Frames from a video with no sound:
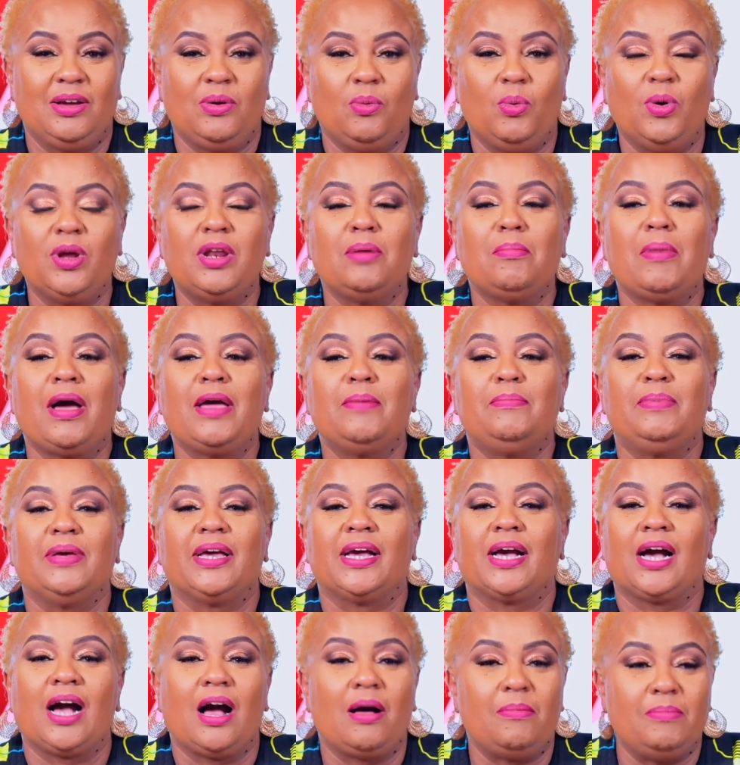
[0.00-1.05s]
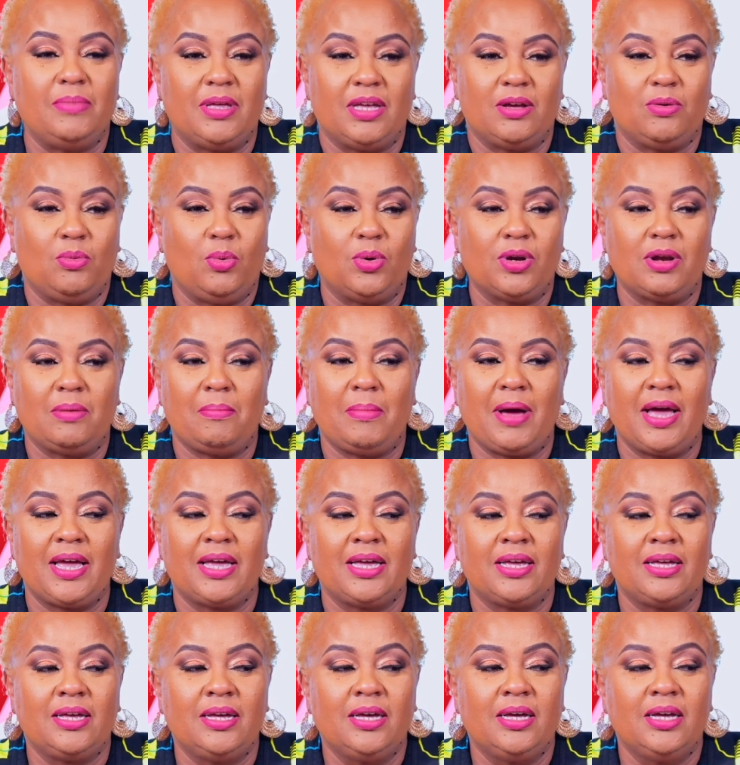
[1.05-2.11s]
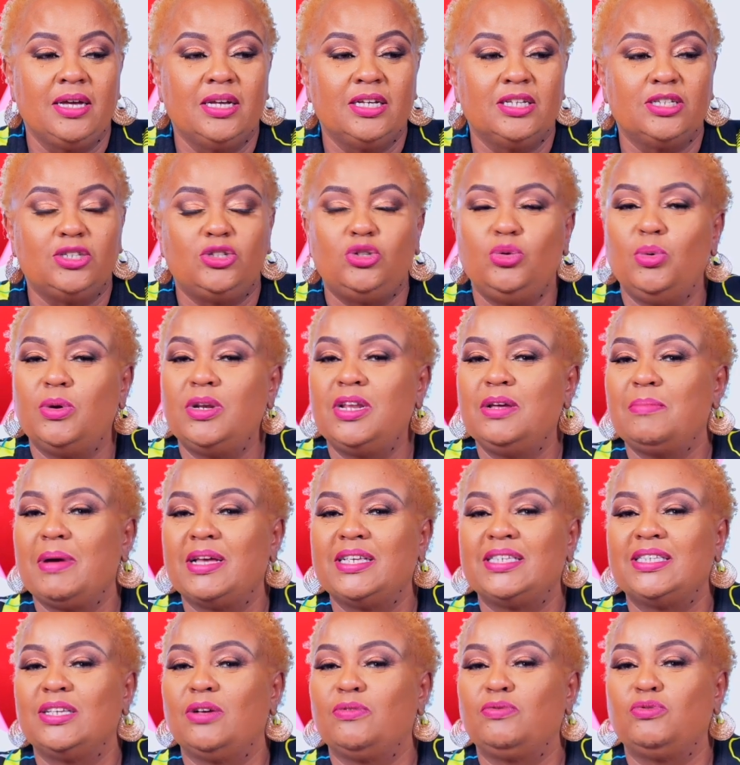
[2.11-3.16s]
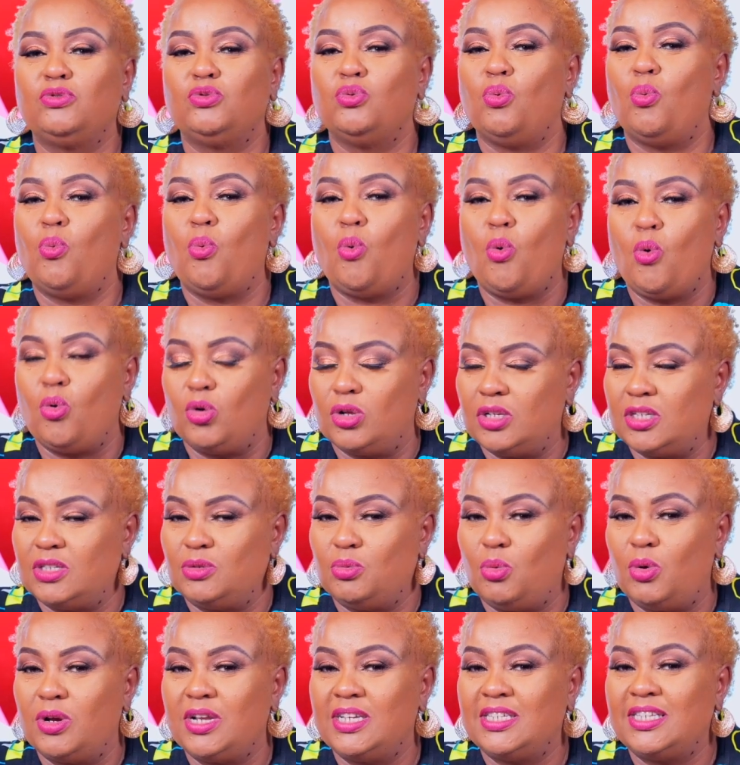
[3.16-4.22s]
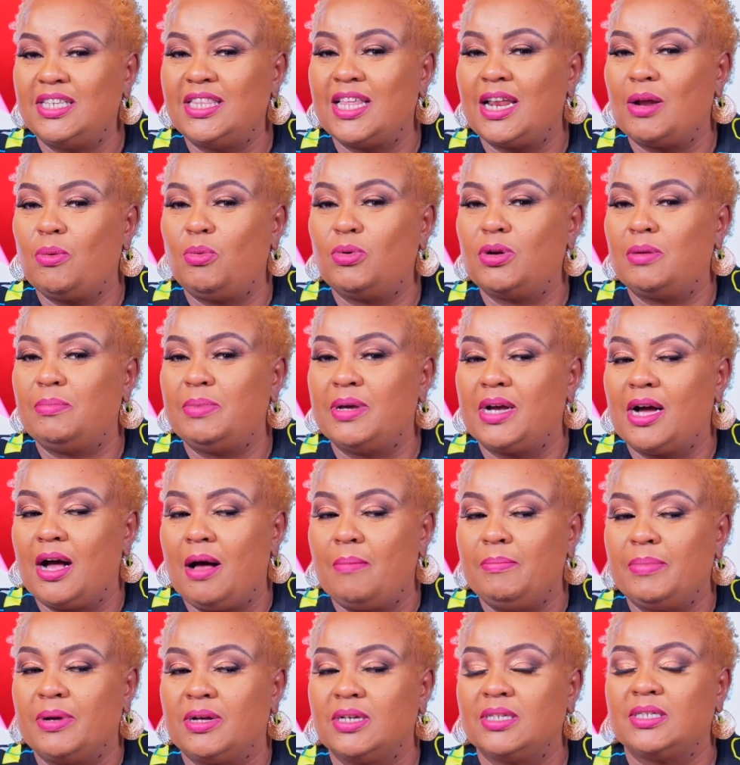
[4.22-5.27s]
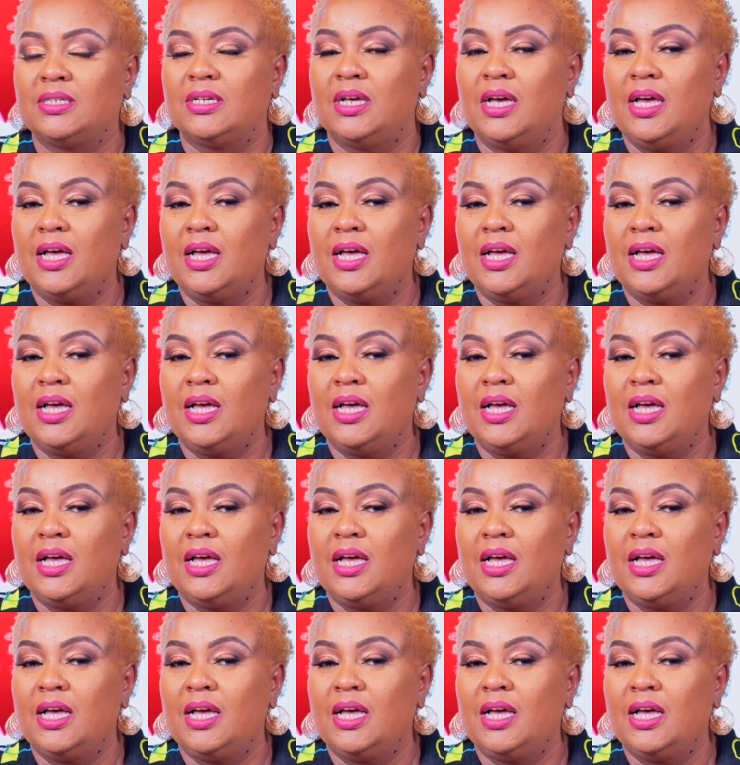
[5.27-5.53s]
What am I becoming? What am I stewarding myself towards? What is it that I want to become? Because